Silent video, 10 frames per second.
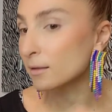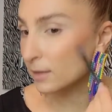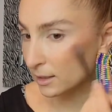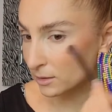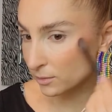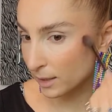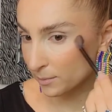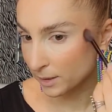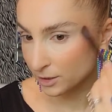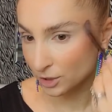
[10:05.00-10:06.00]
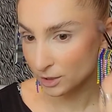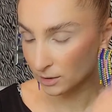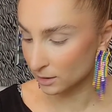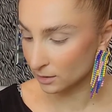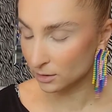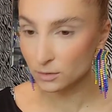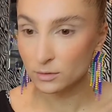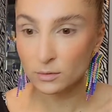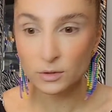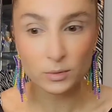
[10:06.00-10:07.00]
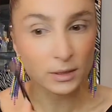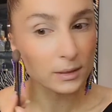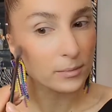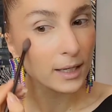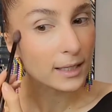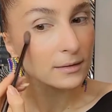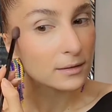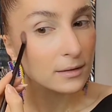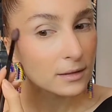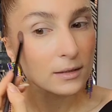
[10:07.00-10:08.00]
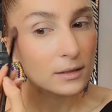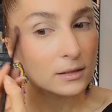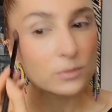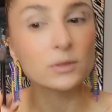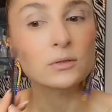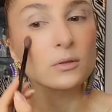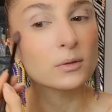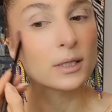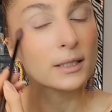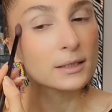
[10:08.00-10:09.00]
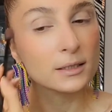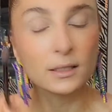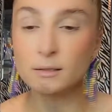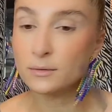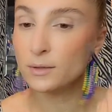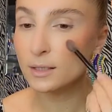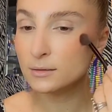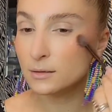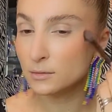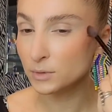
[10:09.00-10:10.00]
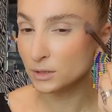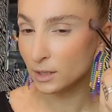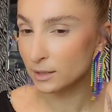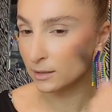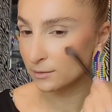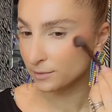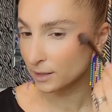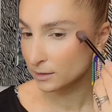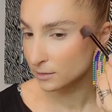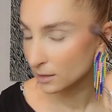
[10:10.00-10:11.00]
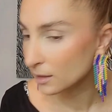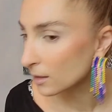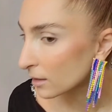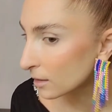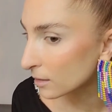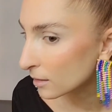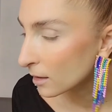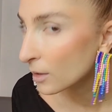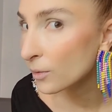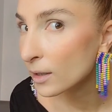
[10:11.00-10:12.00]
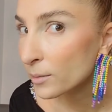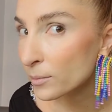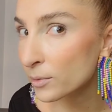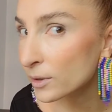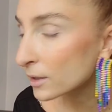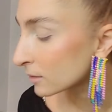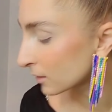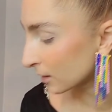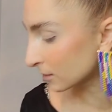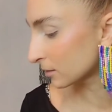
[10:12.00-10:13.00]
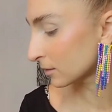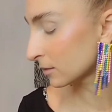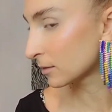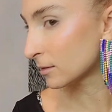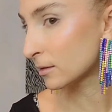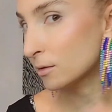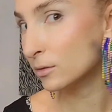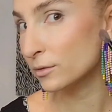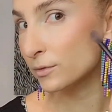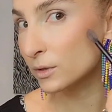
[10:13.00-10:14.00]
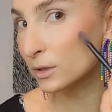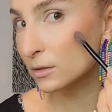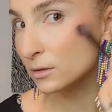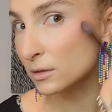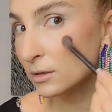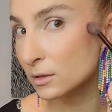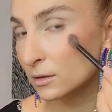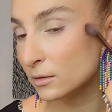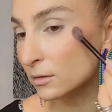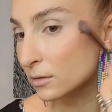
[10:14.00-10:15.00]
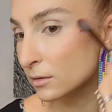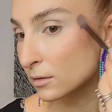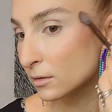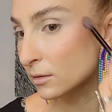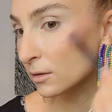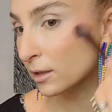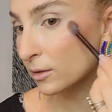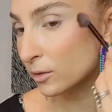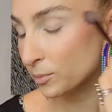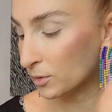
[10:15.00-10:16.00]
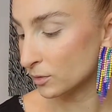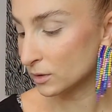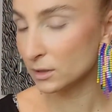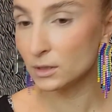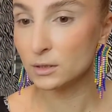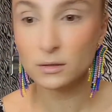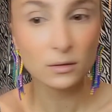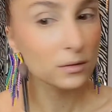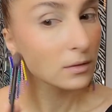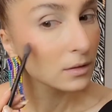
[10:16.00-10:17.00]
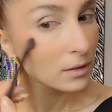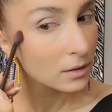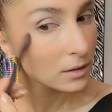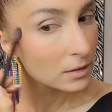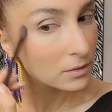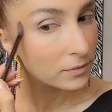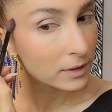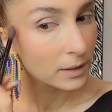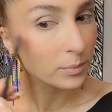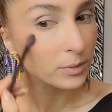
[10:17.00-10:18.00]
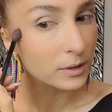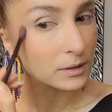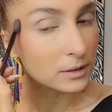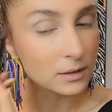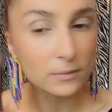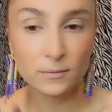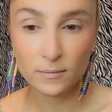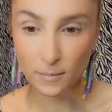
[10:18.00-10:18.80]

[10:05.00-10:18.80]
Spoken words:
and that's why my cheeks doesn't look really matte. It was already kind of has this metallic effect. Now I'm putting that, I don't know if you can see it. I hope you see it. It's very pretty. I